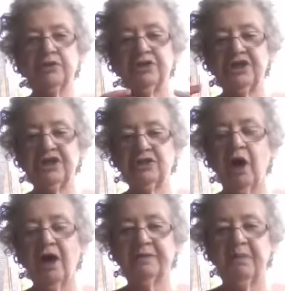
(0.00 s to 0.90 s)
she
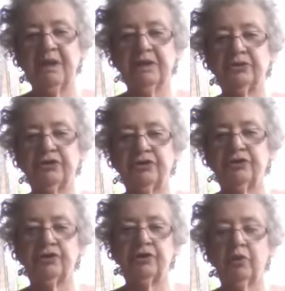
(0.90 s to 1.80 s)
talked me
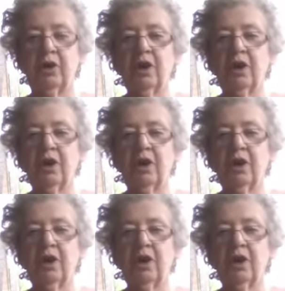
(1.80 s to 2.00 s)
into